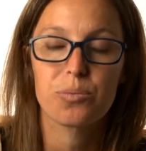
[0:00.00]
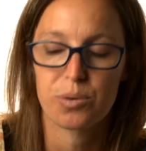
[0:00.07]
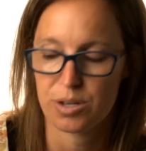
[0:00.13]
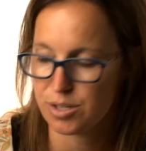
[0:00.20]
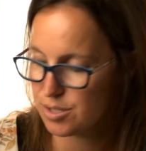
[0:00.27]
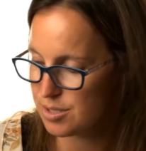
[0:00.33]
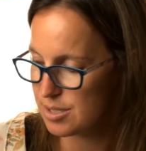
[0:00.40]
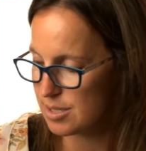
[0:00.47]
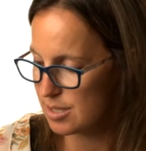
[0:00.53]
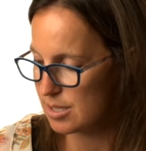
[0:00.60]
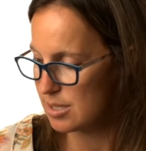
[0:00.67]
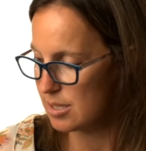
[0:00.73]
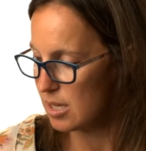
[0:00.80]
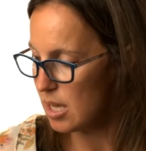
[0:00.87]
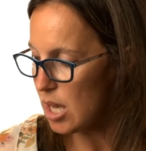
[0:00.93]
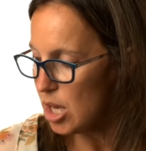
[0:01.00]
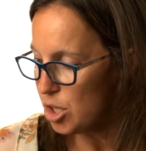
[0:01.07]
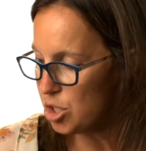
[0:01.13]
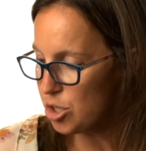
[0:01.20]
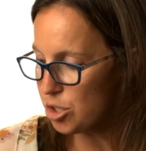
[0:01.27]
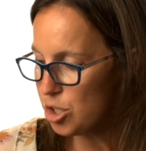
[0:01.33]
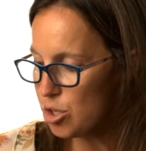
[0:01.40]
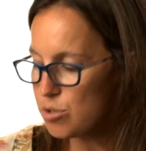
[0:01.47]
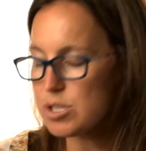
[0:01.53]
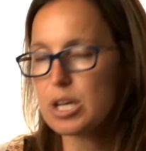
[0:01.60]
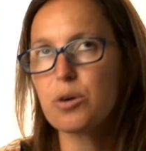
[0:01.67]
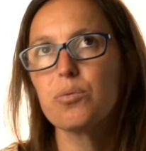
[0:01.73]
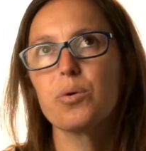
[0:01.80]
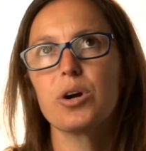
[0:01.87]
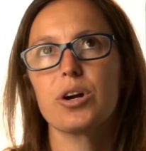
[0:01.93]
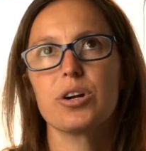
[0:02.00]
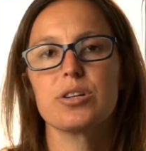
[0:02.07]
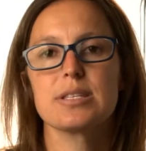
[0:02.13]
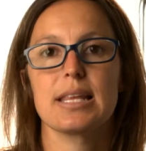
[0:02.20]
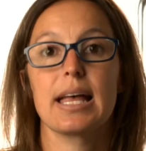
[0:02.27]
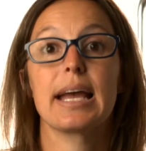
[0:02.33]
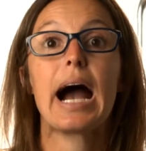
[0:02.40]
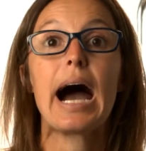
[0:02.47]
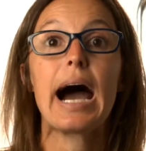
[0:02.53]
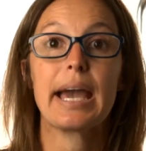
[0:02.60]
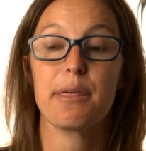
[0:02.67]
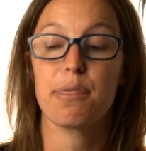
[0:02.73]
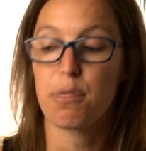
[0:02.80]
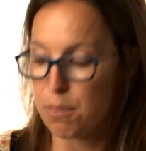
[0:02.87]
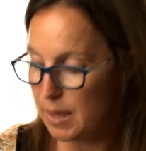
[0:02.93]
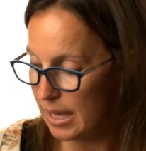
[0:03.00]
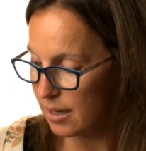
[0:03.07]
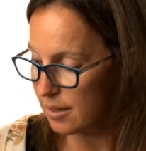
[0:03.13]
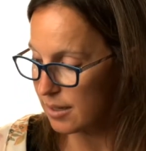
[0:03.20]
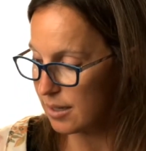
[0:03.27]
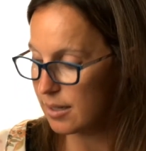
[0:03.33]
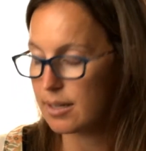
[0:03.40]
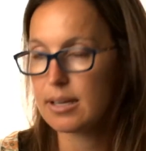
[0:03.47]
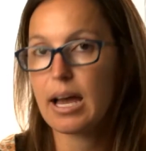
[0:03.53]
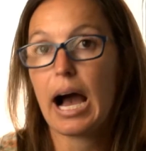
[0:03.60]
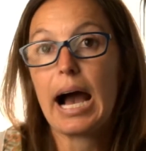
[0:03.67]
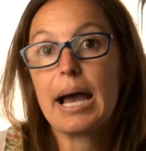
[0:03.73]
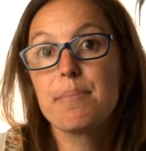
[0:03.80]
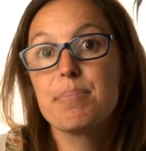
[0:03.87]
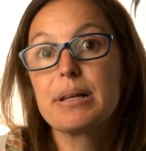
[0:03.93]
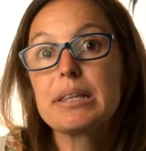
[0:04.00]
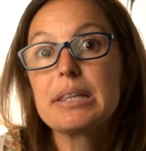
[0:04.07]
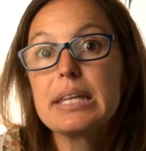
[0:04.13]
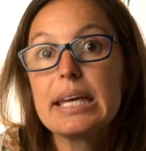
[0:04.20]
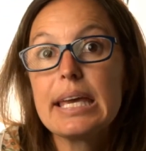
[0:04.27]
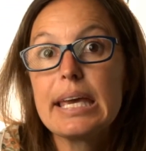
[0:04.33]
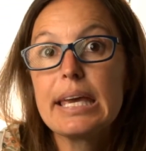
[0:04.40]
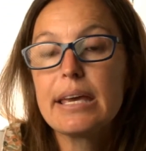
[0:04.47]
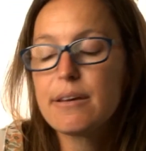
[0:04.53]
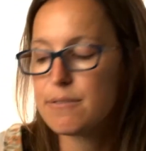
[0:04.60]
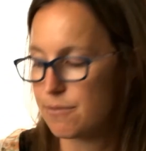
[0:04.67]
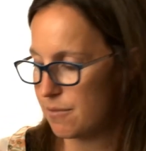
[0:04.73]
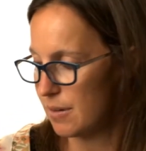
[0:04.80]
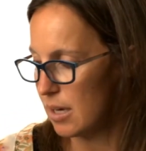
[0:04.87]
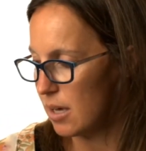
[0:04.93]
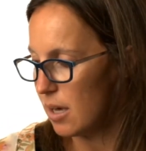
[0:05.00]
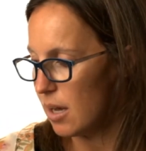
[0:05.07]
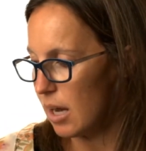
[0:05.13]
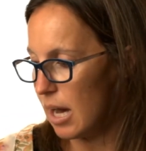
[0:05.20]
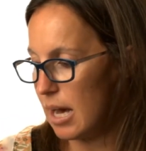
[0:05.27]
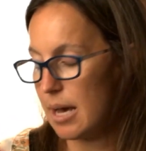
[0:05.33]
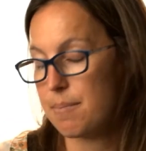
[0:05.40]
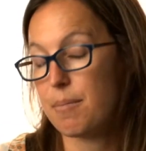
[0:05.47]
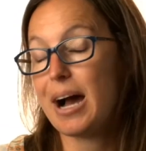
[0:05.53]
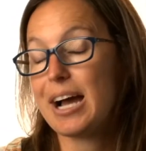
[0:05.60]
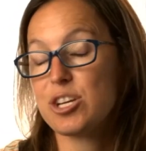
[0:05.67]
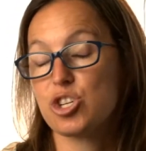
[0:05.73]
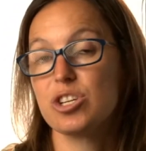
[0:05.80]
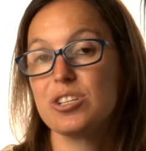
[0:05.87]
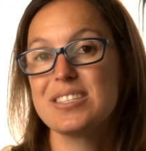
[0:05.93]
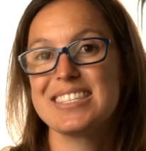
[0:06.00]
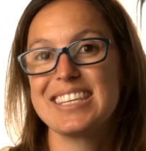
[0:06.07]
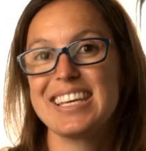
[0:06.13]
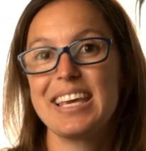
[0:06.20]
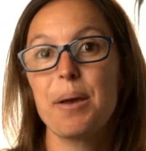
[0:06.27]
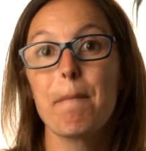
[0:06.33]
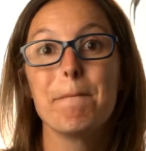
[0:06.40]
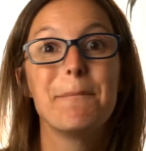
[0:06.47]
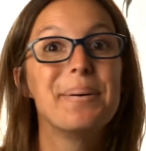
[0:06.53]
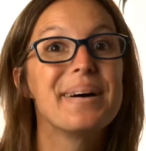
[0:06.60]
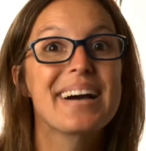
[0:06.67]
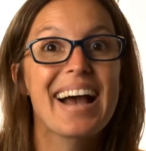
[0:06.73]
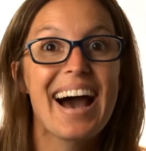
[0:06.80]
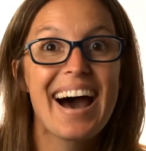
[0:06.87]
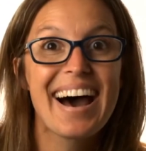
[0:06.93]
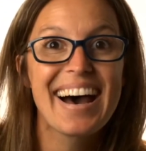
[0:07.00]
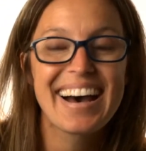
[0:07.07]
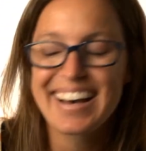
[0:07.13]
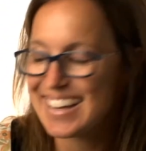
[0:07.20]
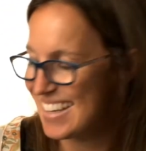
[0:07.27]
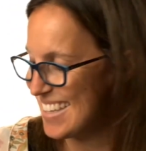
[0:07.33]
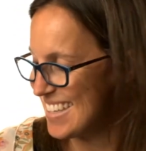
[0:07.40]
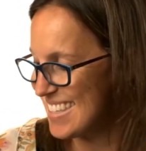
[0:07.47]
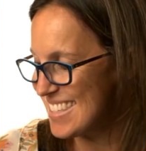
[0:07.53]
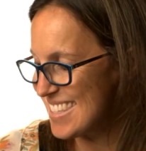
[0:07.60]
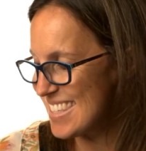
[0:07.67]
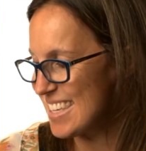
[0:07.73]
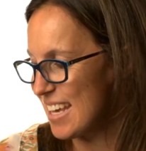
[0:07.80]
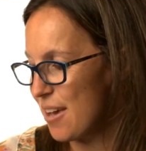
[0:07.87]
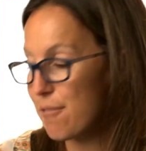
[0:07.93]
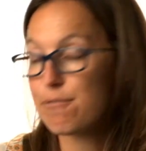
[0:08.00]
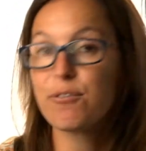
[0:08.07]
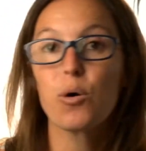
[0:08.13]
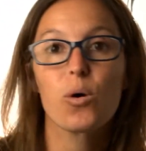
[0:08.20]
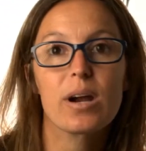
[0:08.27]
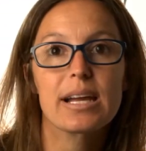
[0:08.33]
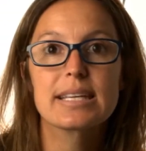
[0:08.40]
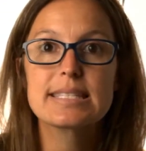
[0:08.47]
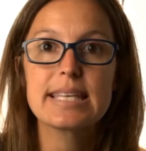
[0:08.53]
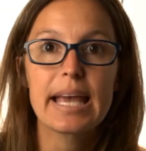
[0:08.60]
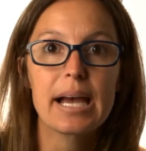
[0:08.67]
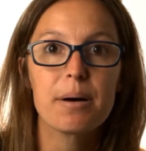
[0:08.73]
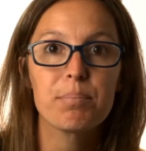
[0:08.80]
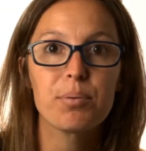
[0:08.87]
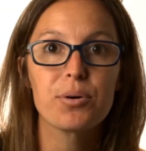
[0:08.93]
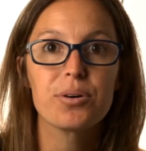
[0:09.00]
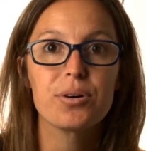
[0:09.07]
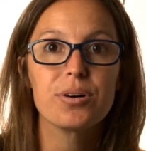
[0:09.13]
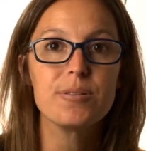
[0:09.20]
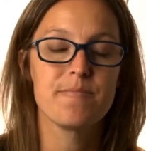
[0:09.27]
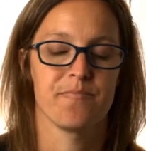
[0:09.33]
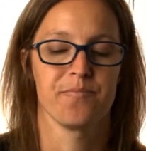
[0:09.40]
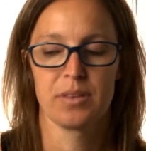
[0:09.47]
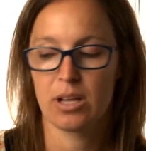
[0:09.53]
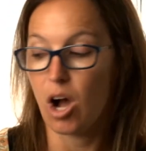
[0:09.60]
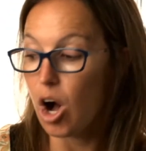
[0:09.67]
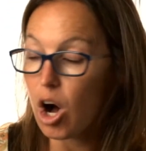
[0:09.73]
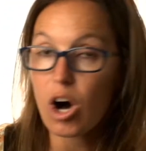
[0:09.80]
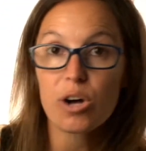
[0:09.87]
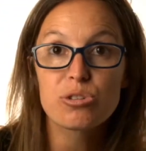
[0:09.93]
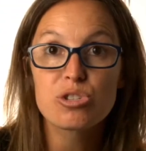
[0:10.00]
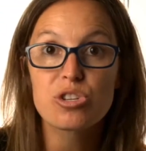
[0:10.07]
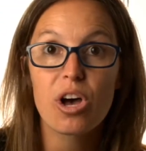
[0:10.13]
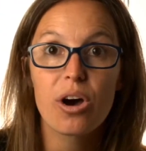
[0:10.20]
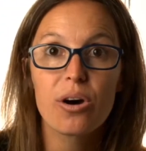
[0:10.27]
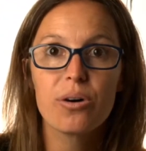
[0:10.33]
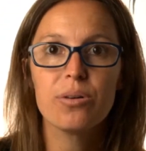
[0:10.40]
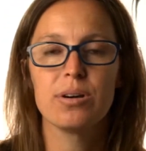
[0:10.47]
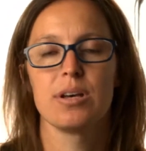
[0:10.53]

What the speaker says: words. You're using words like I think, I believe, I should see, because, for example, also.